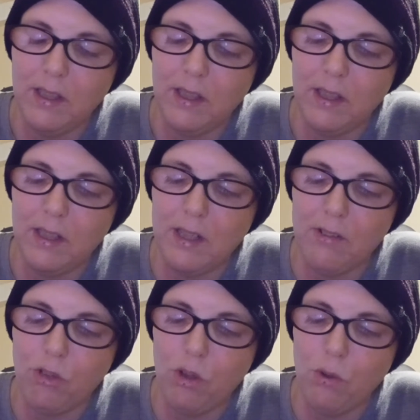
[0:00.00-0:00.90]
and
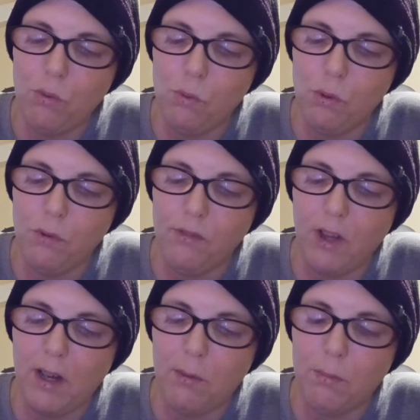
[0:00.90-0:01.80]
there's no groove to
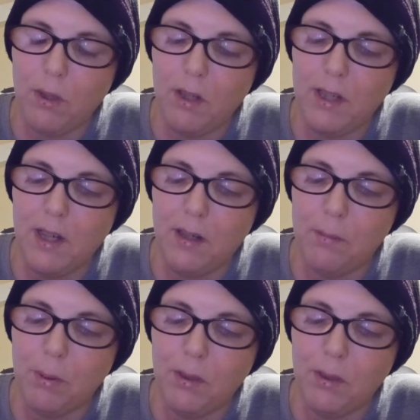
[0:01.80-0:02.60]
help line it up.